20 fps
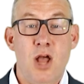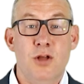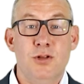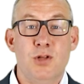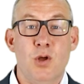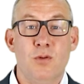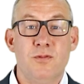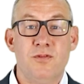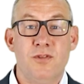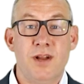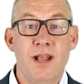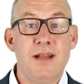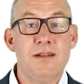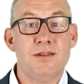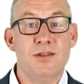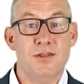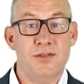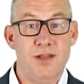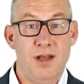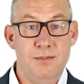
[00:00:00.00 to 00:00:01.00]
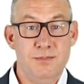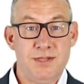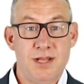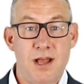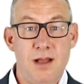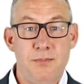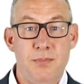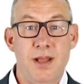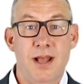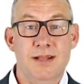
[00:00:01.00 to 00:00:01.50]
Don't forget to thumbs
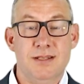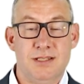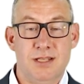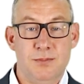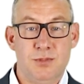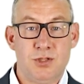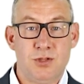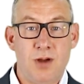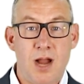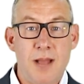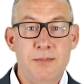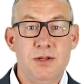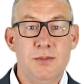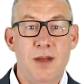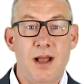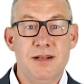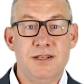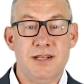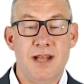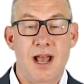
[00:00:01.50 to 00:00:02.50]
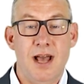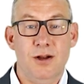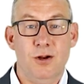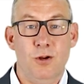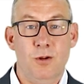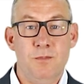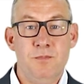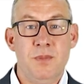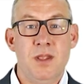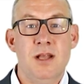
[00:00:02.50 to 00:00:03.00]
up and subscribe to my channel
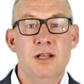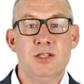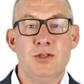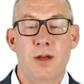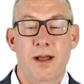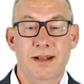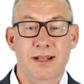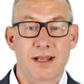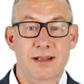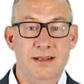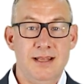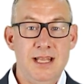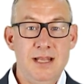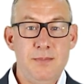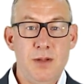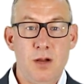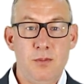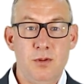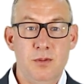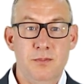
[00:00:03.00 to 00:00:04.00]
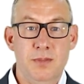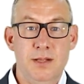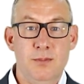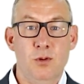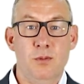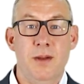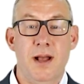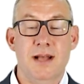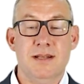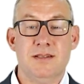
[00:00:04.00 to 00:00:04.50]
so I can keep helping people
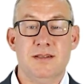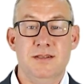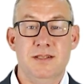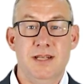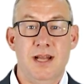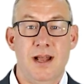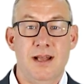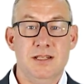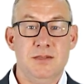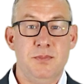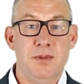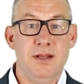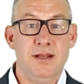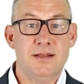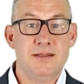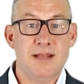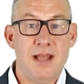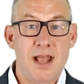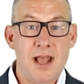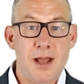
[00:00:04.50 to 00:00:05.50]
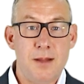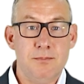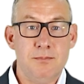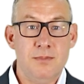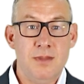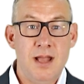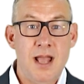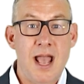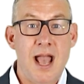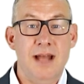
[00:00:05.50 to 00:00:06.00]
pass the GISP exam
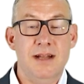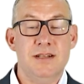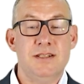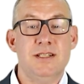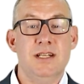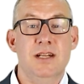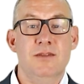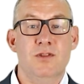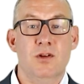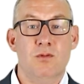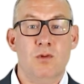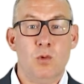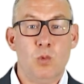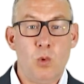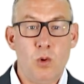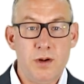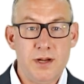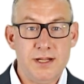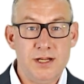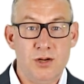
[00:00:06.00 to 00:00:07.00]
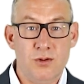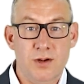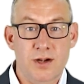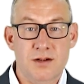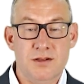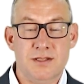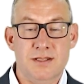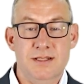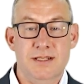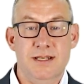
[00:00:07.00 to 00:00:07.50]
and achieve the rewarding
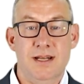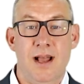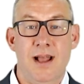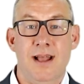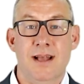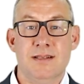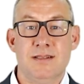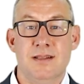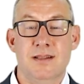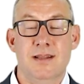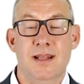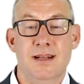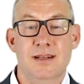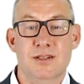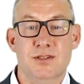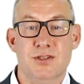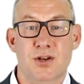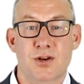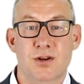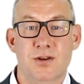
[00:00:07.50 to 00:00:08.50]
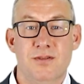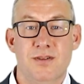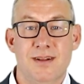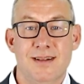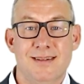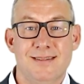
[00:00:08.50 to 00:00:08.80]
careers in GIS that they deserve.